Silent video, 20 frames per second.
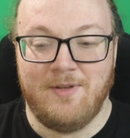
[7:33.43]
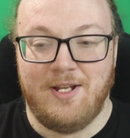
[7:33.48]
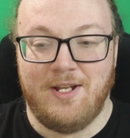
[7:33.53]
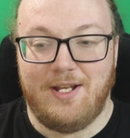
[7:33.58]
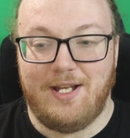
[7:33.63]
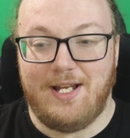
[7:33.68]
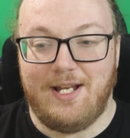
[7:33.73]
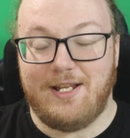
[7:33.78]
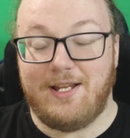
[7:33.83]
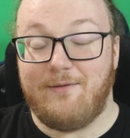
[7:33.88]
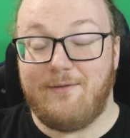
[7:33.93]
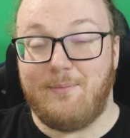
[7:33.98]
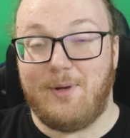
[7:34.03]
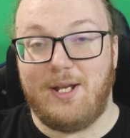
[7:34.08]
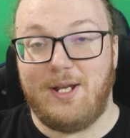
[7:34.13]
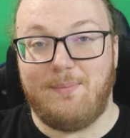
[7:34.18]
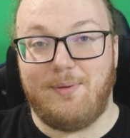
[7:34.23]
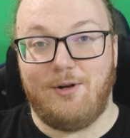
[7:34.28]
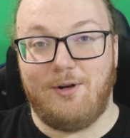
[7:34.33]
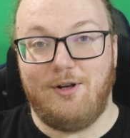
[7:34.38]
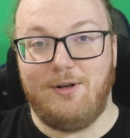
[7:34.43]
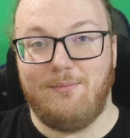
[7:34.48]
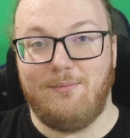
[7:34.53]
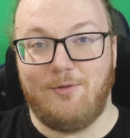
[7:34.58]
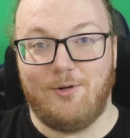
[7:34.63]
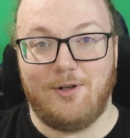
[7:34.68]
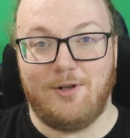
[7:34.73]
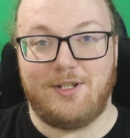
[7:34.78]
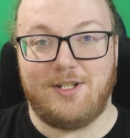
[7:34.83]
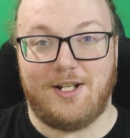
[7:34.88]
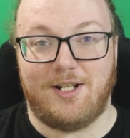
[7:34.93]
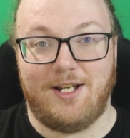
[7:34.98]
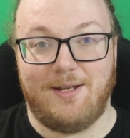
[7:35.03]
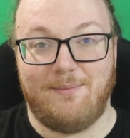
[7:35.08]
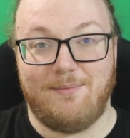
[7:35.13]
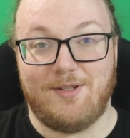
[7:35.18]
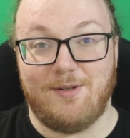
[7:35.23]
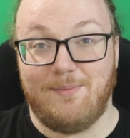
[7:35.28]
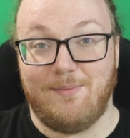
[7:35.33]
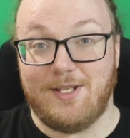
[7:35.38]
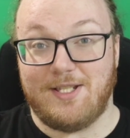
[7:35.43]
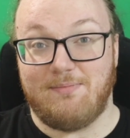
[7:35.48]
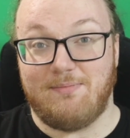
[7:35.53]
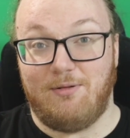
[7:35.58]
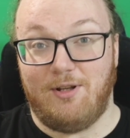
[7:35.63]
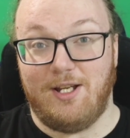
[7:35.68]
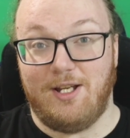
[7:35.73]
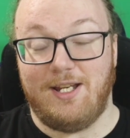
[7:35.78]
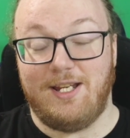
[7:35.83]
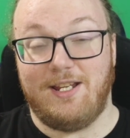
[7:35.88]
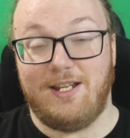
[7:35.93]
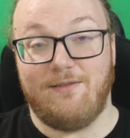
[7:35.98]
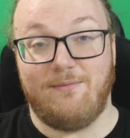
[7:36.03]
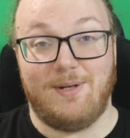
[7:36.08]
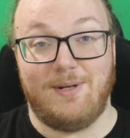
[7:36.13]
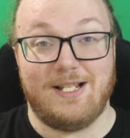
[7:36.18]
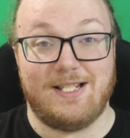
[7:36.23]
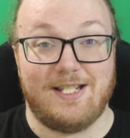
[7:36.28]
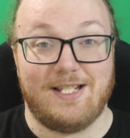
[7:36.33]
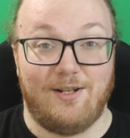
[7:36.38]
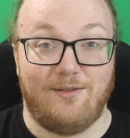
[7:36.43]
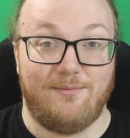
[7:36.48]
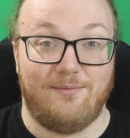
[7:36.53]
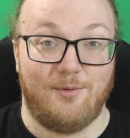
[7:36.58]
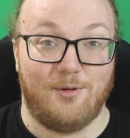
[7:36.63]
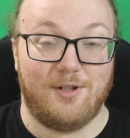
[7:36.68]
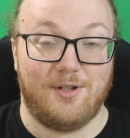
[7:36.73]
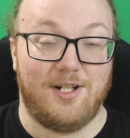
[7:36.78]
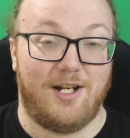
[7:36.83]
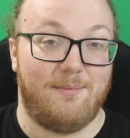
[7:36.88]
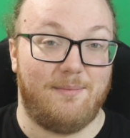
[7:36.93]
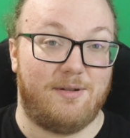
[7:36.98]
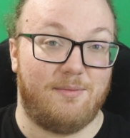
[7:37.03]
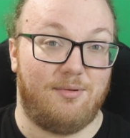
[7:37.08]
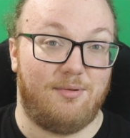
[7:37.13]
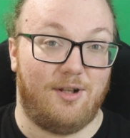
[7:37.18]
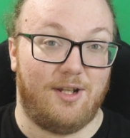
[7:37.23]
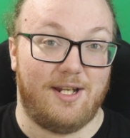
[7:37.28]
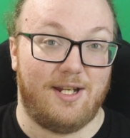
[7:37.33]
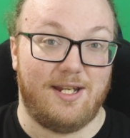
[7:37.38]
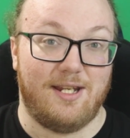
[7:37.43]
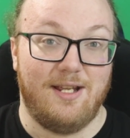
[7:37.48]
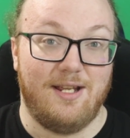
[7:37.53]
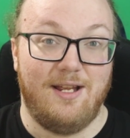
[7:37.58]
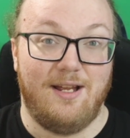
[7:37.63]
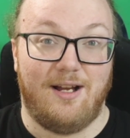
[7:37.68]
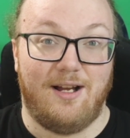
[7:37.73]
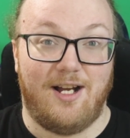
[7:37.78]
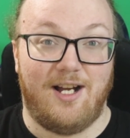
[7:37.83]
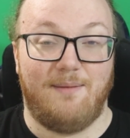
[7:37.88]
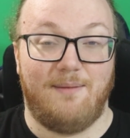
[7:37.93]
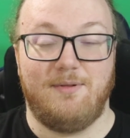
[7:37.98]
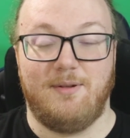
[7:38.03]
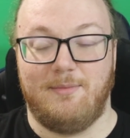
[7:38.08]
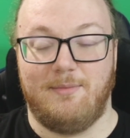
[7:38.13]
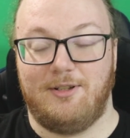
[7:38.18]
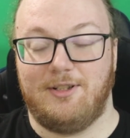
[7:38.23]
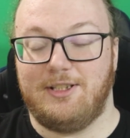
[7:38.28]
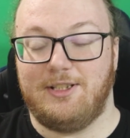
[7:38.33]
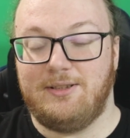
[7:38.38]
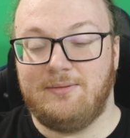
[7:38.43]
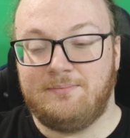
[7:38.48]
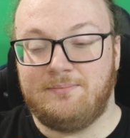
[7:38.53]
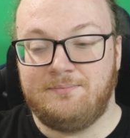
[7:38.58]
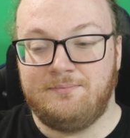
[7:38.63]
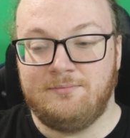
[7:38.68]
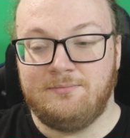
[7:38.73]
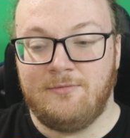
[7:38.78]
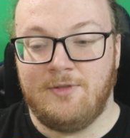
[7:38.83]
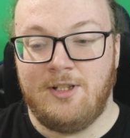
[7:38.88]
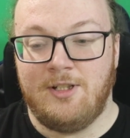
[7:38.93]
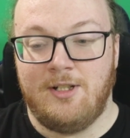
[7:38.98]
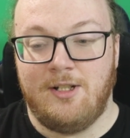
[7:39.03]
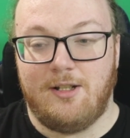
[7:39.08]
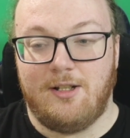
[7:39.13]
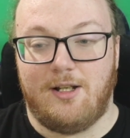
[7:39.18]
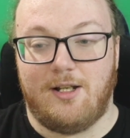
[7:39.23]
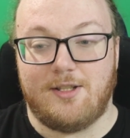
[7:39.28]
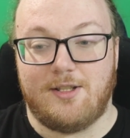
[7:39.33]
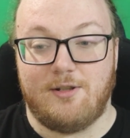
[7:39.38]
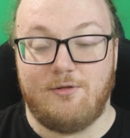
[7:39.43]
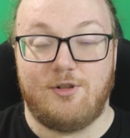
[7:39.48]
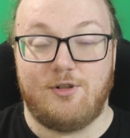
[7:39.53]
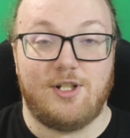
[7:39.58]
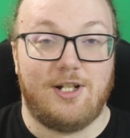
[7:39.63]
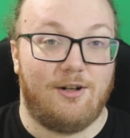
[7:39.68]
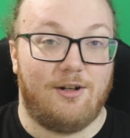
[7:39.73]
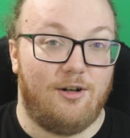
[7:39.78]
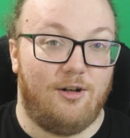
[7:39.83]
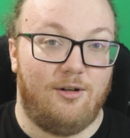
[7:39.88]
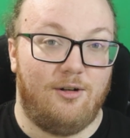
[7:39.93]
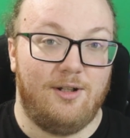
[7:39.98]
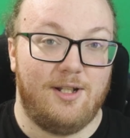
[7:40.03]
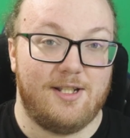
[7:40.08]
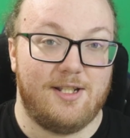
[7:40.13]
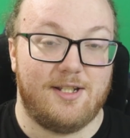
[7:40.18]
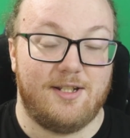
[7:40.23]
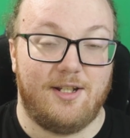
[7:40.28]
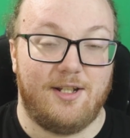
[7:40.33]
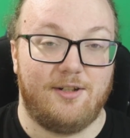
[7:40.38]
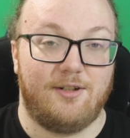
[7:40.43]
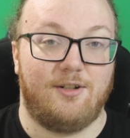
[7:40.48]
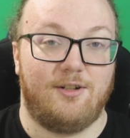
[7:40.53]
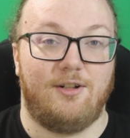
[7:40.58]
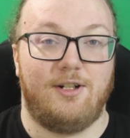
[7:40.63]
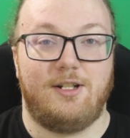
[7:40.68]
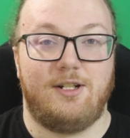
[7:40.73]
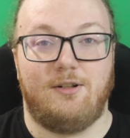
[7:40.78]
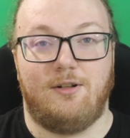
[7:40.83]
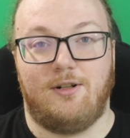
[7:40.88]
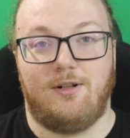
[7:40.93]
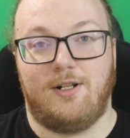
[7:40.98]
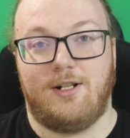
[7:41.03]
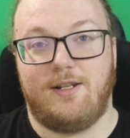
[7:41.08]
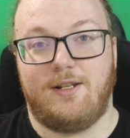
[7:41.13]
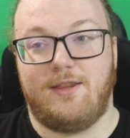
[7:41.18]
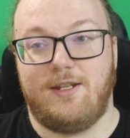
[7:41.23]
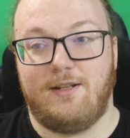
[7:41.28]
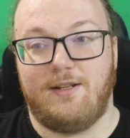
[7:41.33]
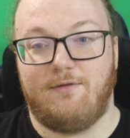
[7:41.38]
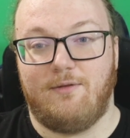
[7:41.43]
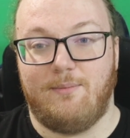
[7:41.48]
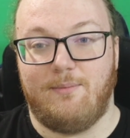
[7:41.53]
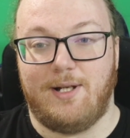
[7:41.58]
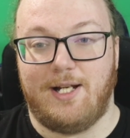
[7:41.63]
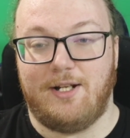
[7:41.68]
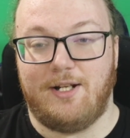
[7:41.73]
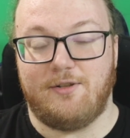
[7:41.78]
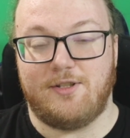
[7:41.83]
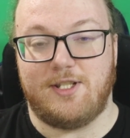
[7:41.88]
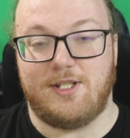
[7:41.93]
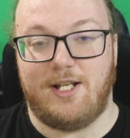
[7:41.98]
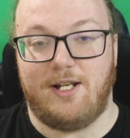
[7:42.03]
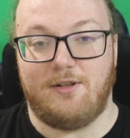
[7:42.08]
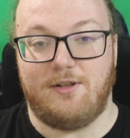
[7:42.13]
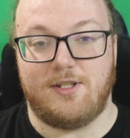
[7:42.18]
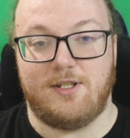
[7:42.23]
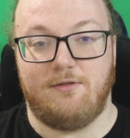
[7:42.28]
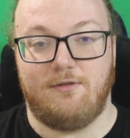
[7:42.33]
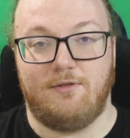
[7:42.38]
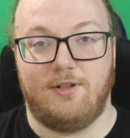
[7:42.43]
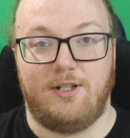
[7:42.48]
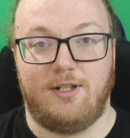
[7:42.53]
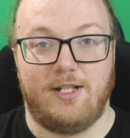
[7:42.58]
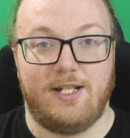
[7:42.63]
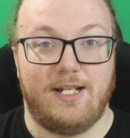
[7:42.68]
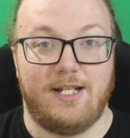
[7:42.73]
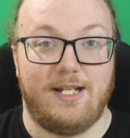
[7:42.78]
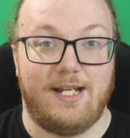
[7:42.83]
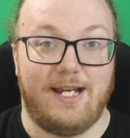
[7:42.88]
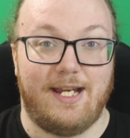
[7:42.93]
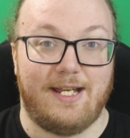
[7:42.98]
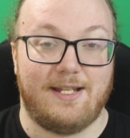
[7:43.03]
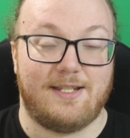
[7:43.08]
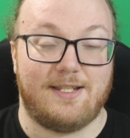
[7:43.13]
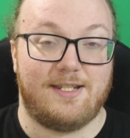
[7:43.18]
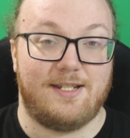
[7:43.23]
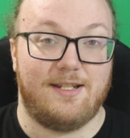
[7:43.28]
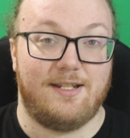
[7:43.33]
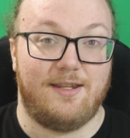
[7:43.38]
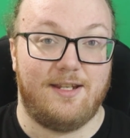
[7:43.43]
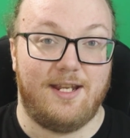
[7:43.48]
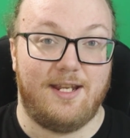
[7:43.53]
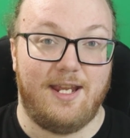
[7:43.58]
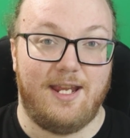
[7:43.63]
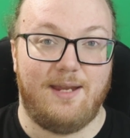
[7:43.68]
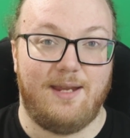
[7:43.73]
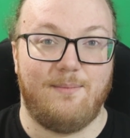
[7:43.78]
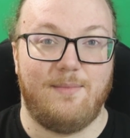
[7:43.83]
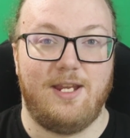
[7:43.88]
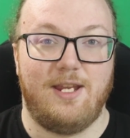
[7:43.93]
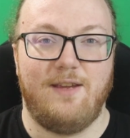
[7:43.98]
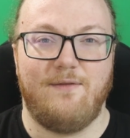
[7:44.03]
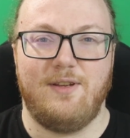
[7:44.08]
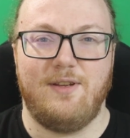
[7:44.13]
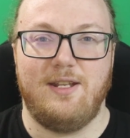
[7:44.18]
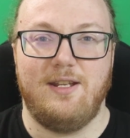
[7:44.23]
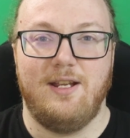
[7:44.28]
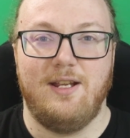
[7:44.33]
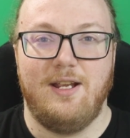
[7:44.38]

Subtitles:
and give my opponent more time to misplay and give myself more time to play optimally. So Cheryl is another great card, I think, from Battle Styles that really enhanced the game, even